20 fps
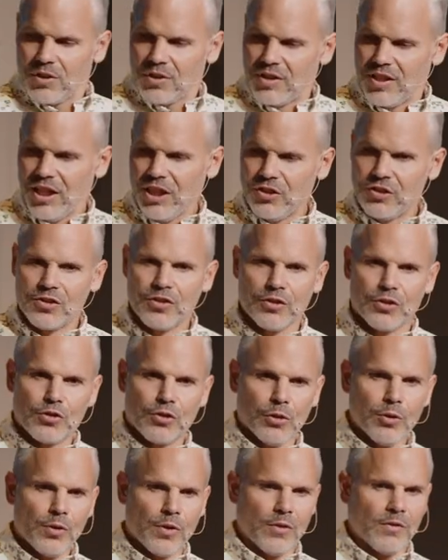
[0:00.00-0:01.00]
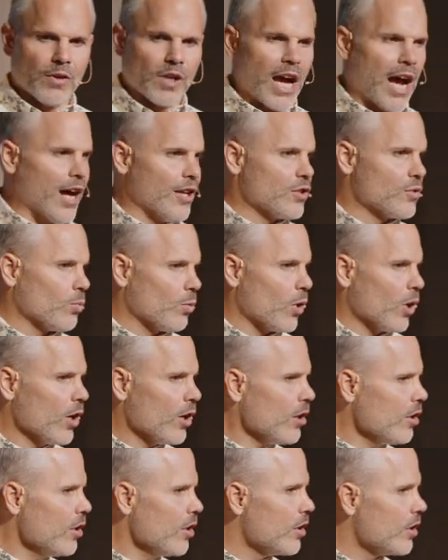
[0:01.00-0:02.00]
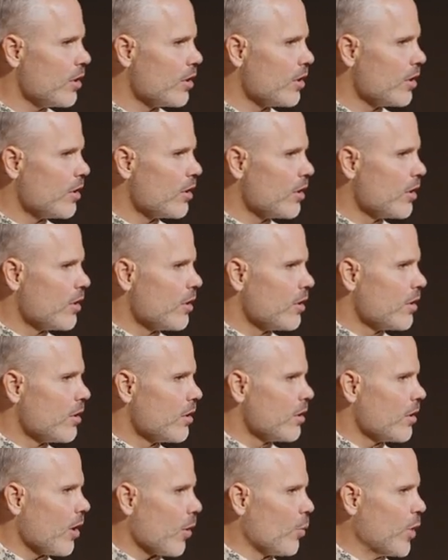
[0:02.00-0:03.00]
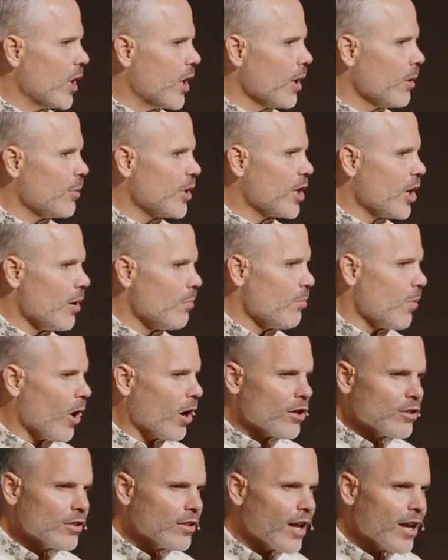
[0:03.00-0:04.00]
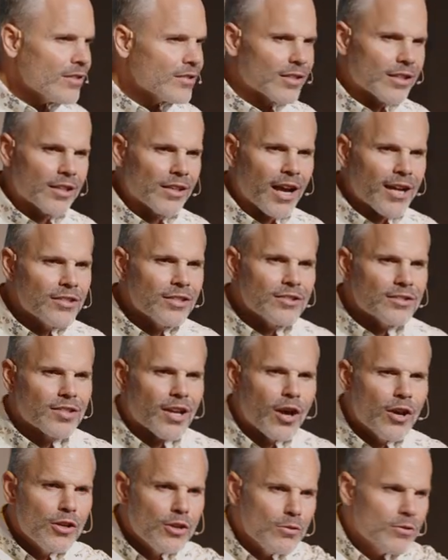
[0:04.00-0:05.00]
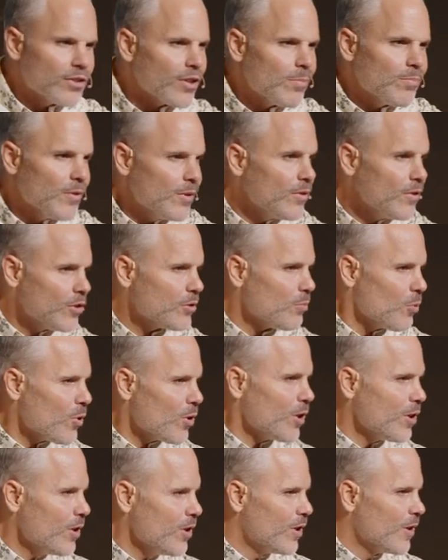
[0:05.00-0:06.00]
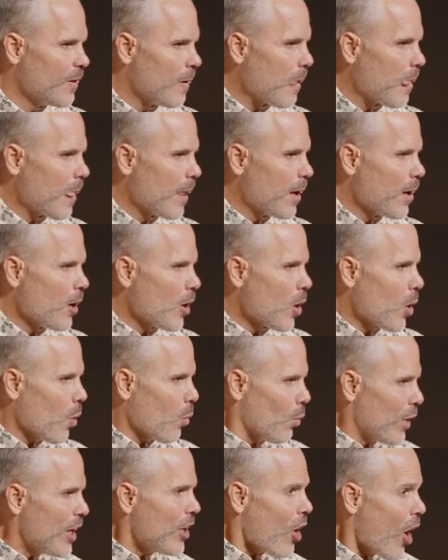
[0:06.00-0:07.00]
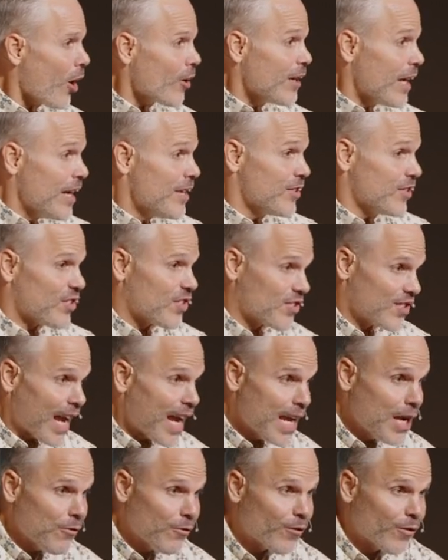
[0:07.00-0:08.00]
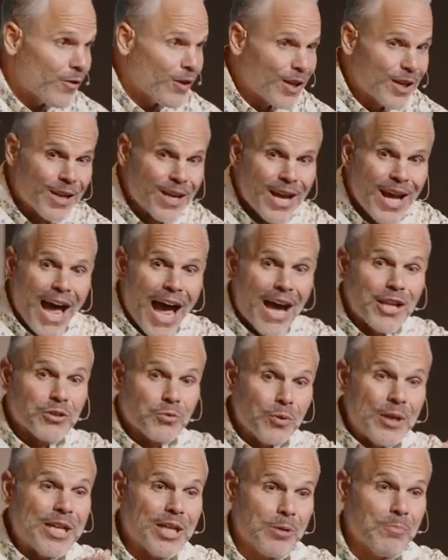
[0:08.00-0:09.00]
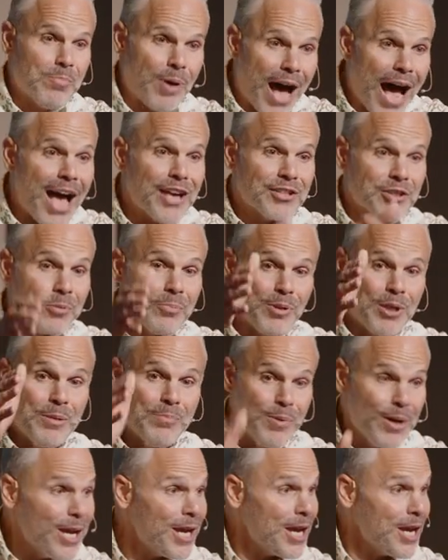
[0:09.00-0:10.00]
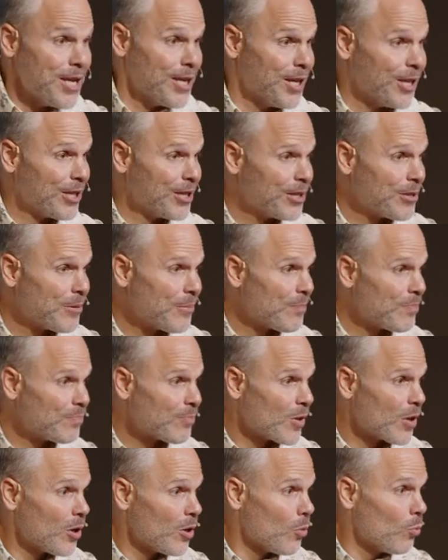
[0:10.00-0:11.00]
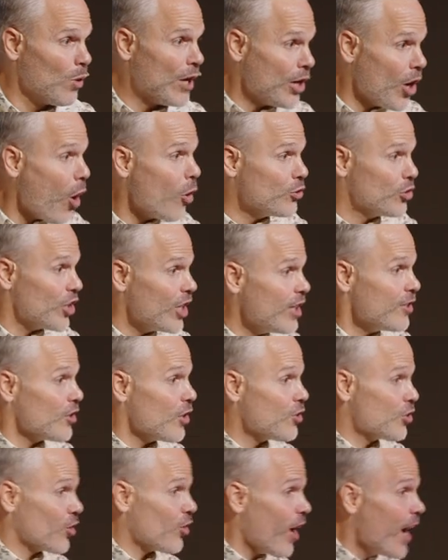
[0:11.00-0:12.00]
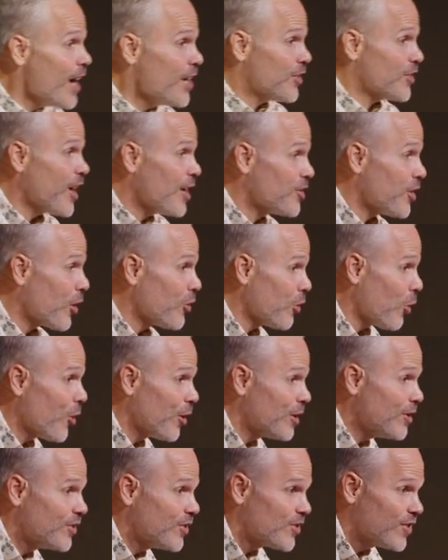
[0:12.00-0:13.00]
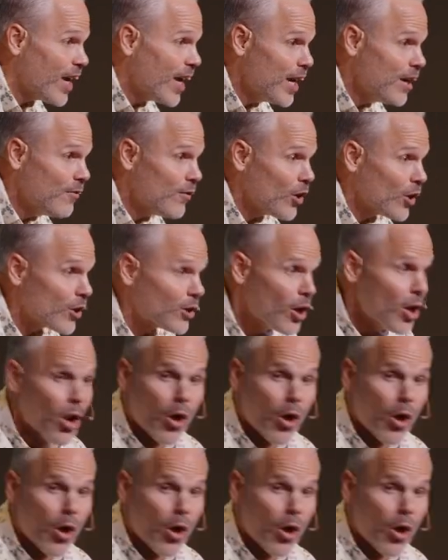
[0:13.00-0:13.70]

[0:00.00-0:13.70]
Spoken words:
teach the truth of God's word? Are we going to become marginalized? Can I just tell you something this morning? We are as safe as we can possibly be. We know Jesus Christ as our Lord and Savior.